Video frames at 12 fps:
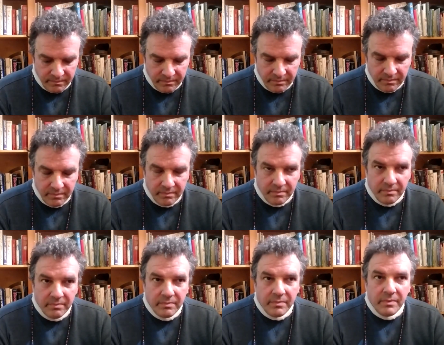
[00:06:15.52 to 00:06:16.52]

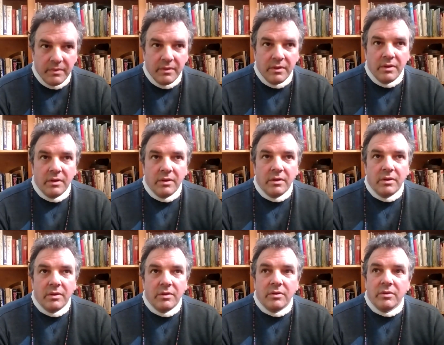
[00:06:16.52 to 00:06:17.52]
(silence)